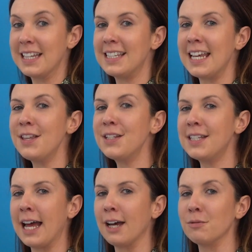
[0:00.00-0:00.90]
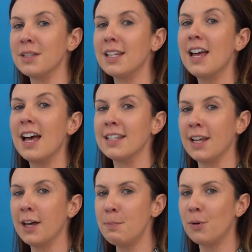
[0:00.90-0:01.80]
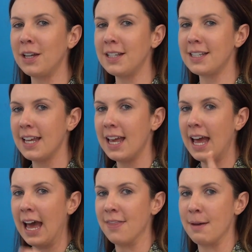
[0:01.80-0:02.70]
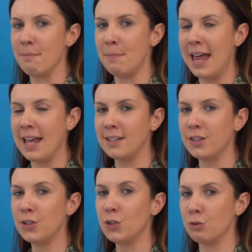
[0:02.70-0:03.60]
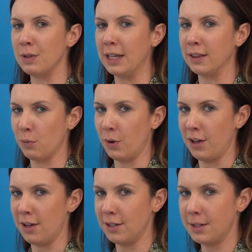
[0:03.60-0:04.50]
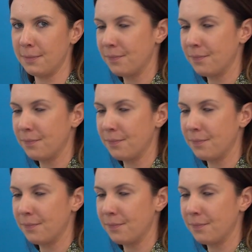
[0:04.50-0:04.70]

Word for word: Say the sounds as I point and then blend to read the word.